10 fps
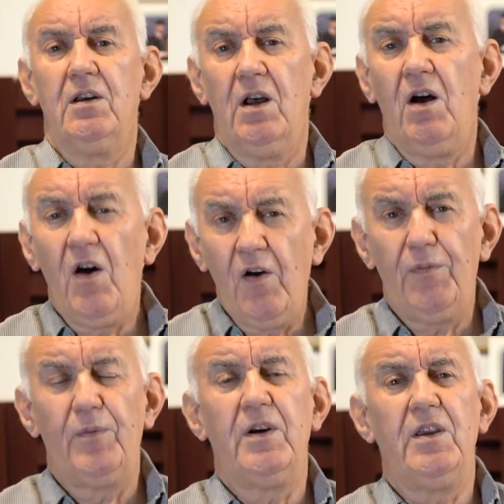
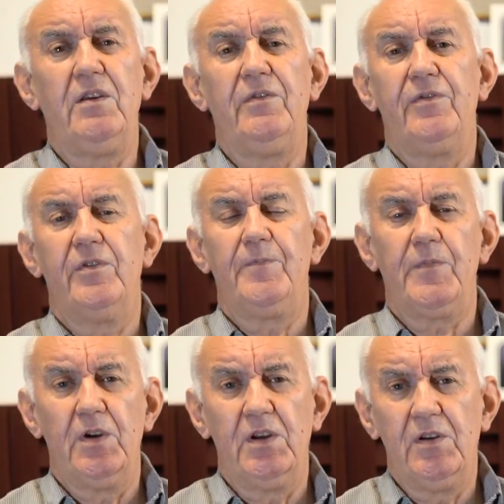half wave
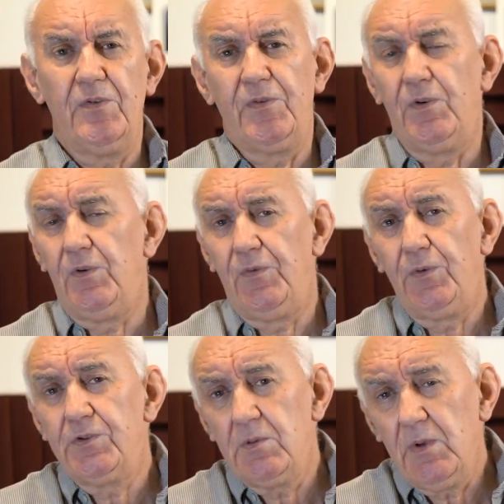uh, for
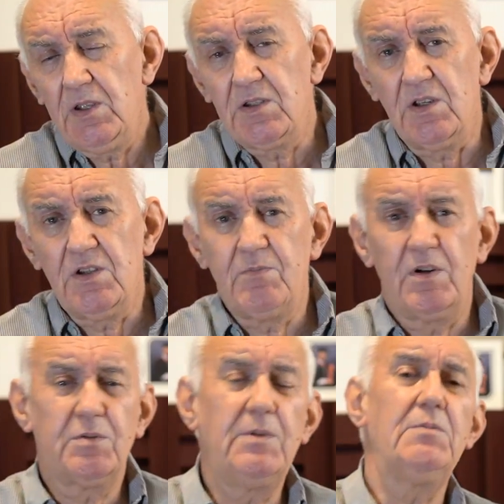40 meters,
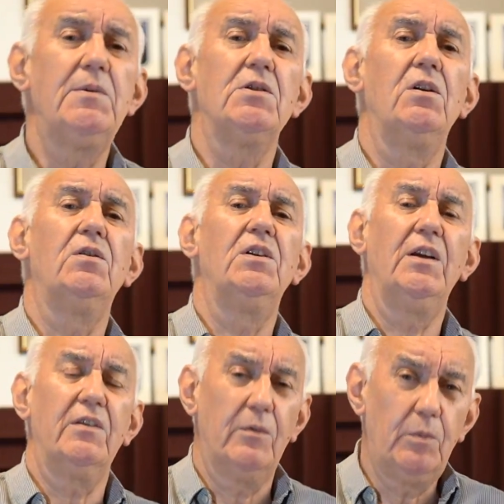my 20 meter long
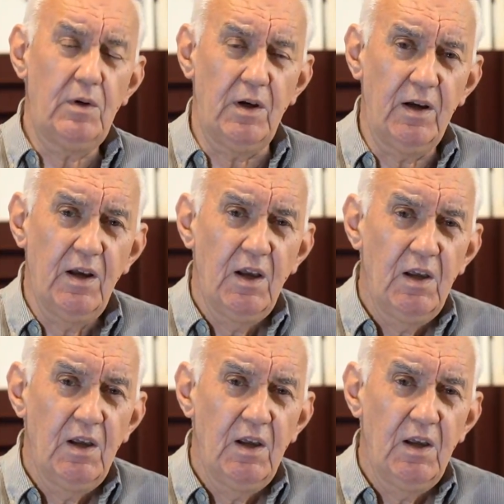length of wire,